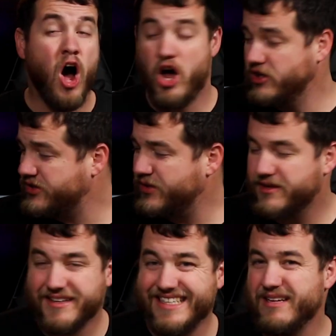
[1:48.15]
Also,
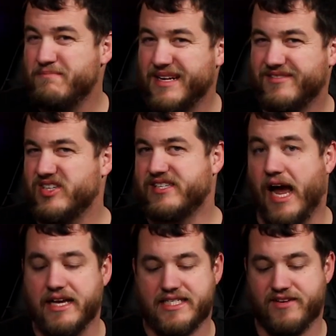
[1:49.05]
there is a bit of a
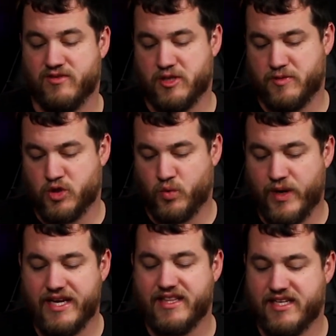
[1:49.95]
size difference
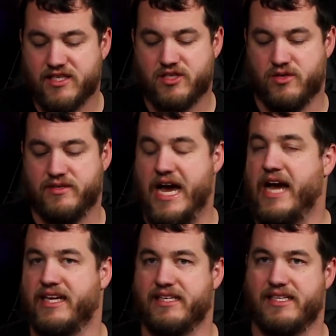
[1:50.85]
between these two docking